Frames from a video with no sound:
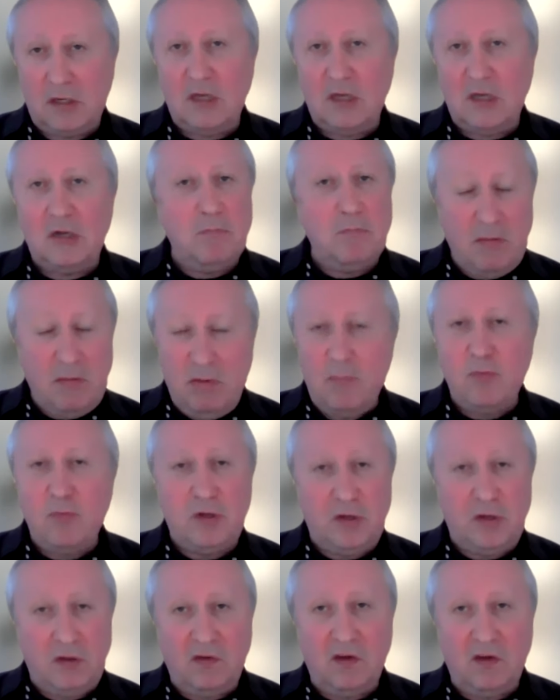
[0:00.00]
It may be
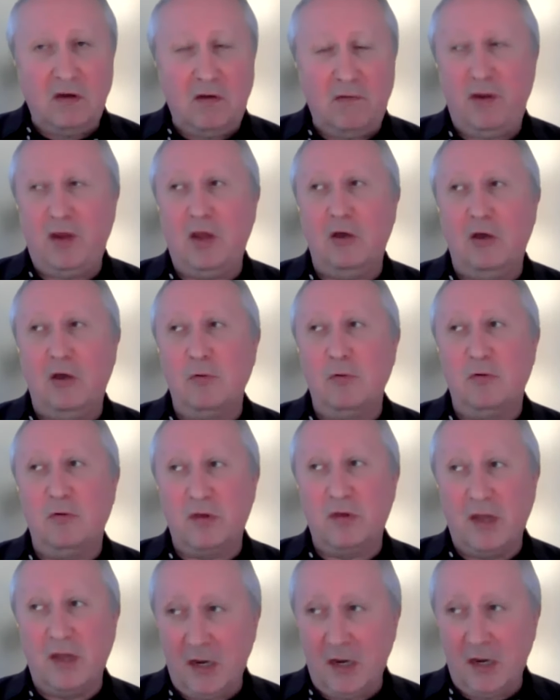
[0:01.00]
pretty significant,
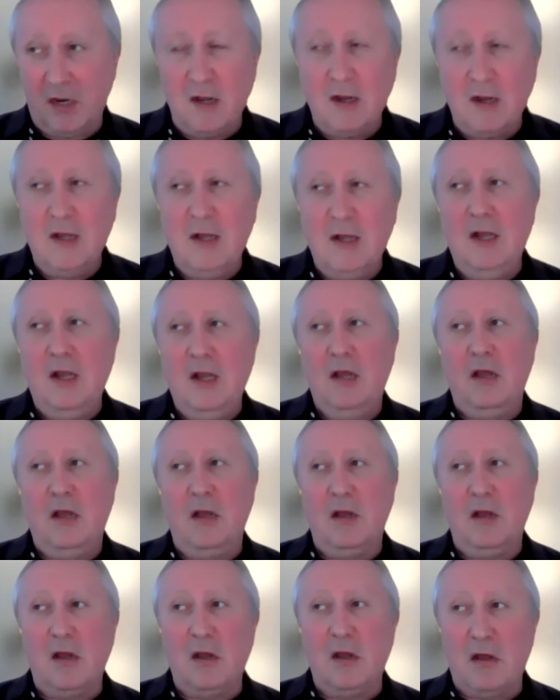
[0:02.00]
but again,
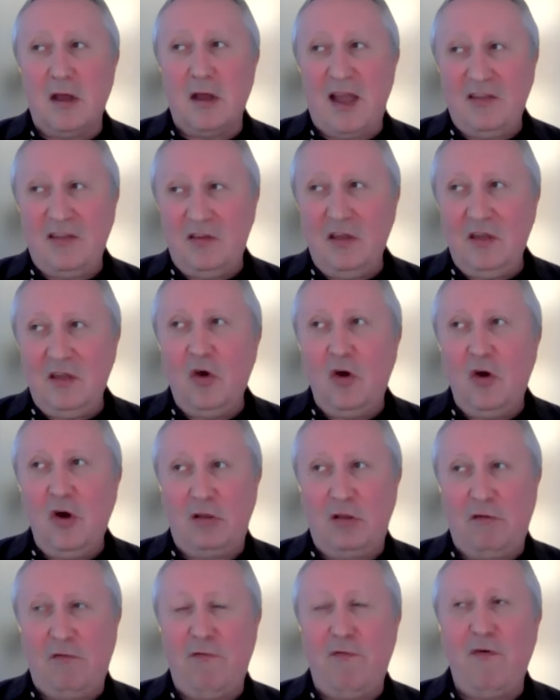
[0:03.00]
I think a
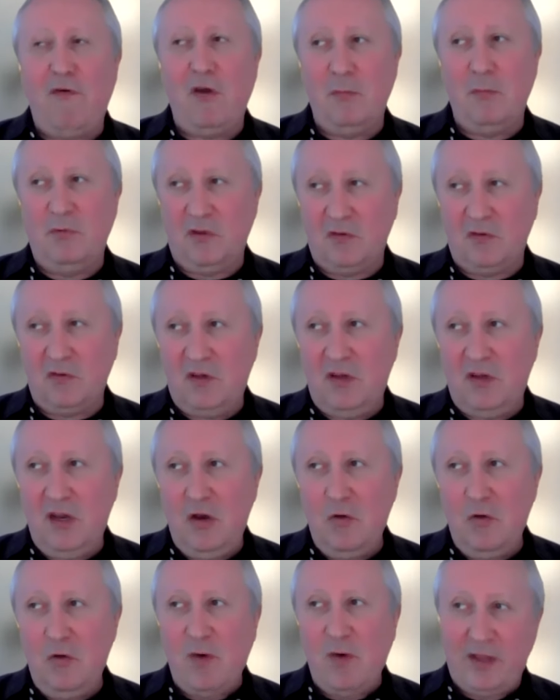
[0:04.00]
lot of firms are
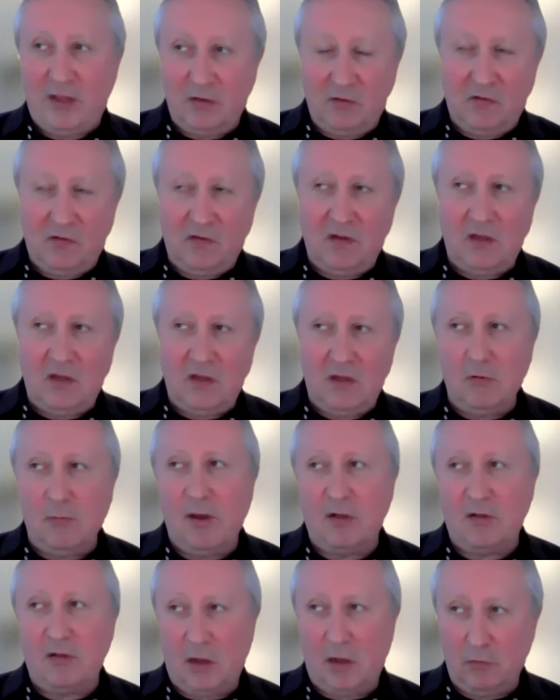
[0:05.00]
still in wait and see
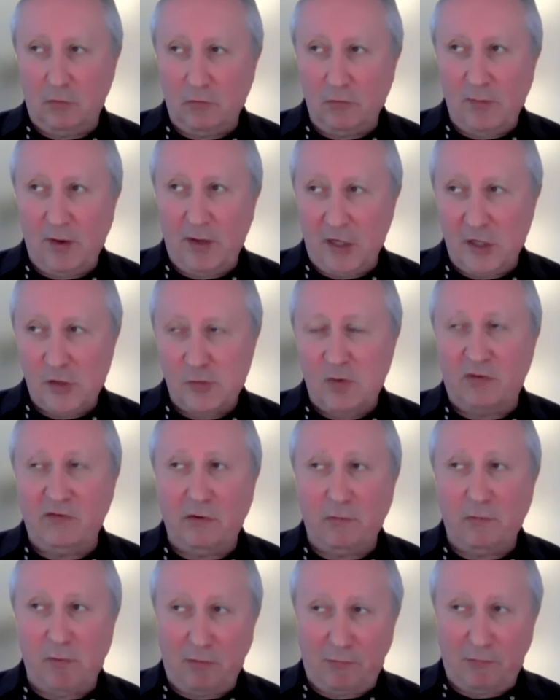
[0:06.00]
about how to manage with
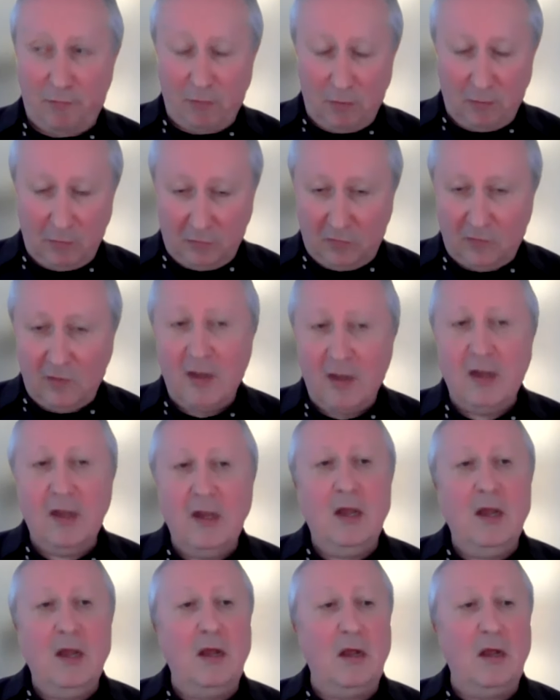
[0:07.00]
their workforce,
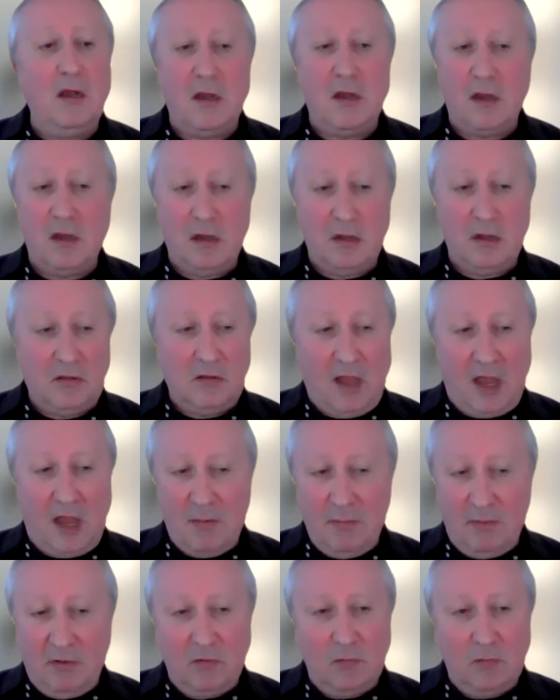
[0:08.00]

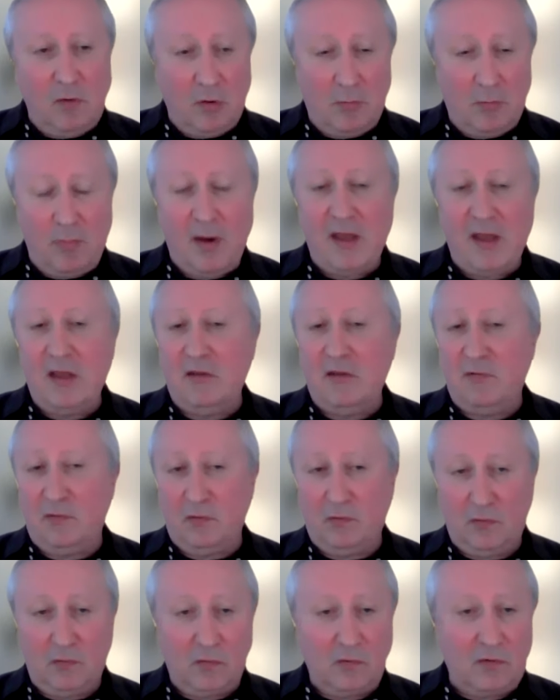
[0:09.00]
time in the workplace
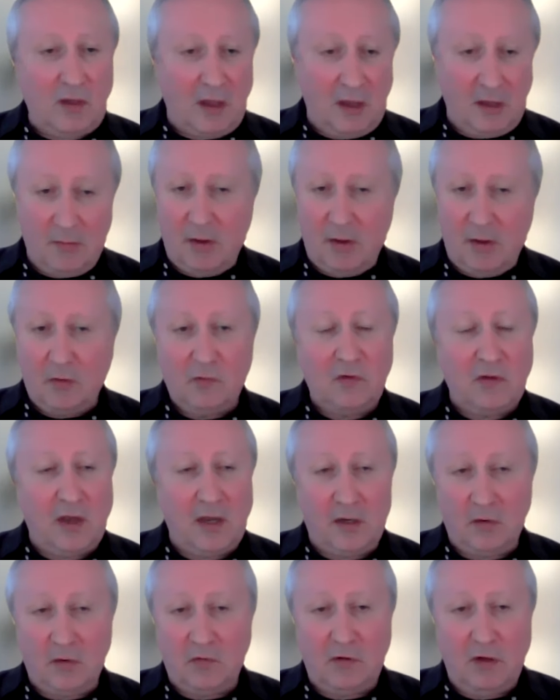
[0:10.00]
versus time
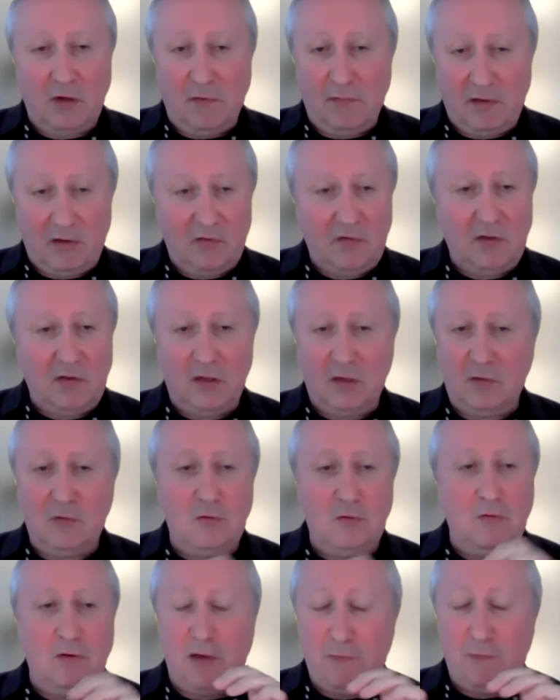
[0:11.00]
outside and stuff. I think,
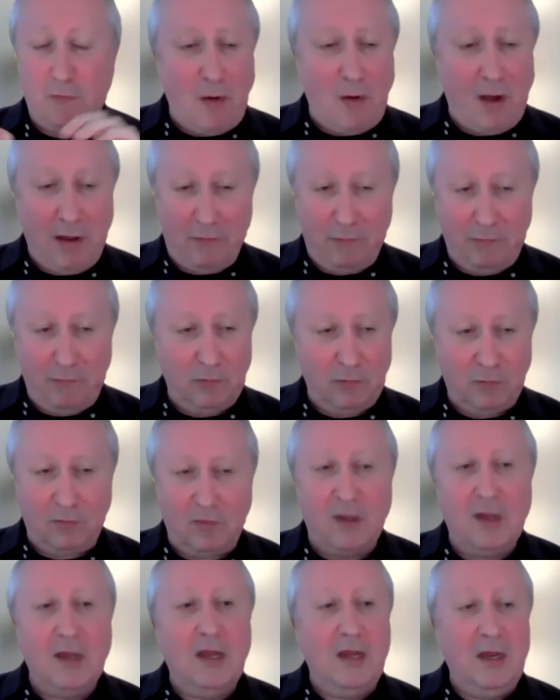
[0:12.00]
you know, I have a wife
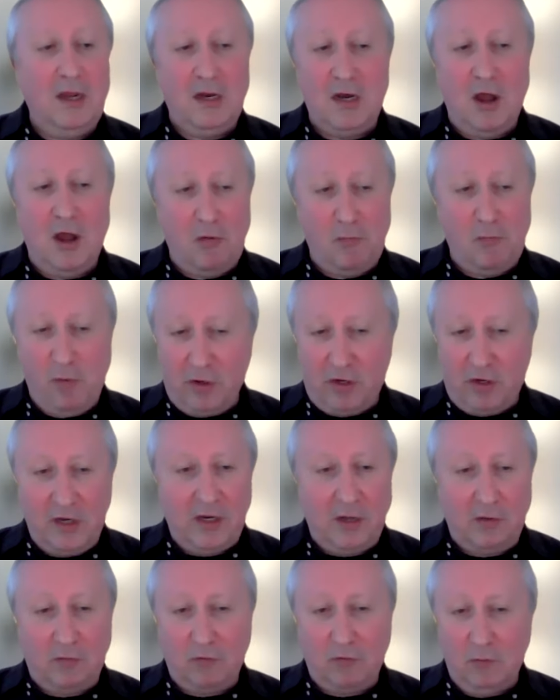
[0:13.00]
who's now
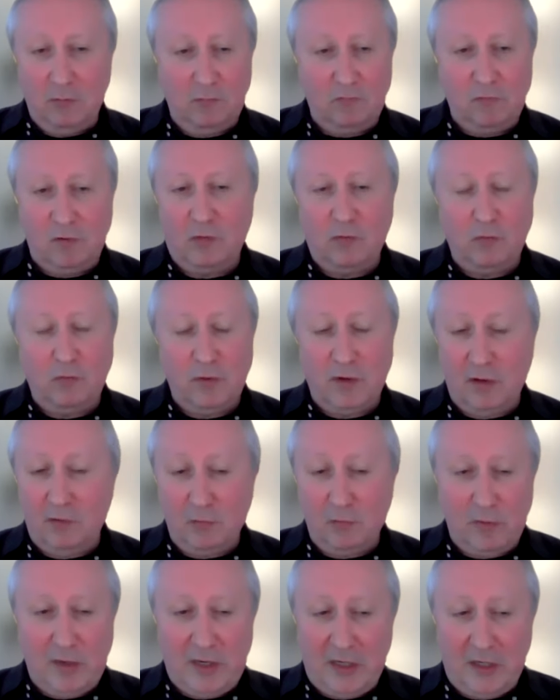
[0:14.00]
working at home, well, 2
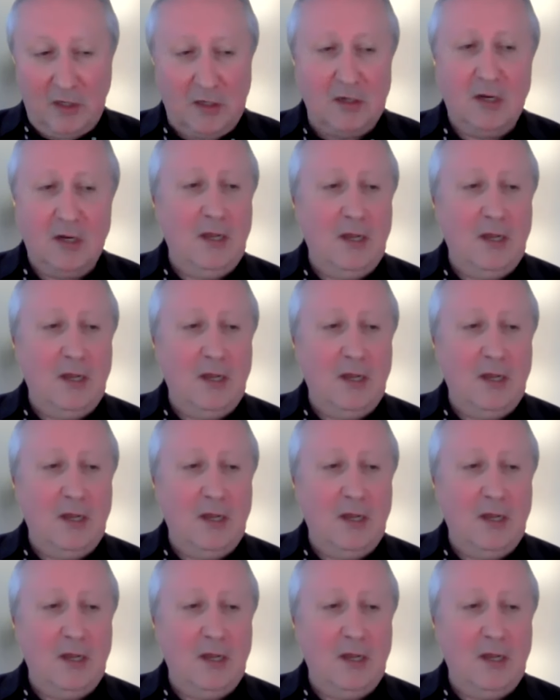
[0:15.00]
days a week,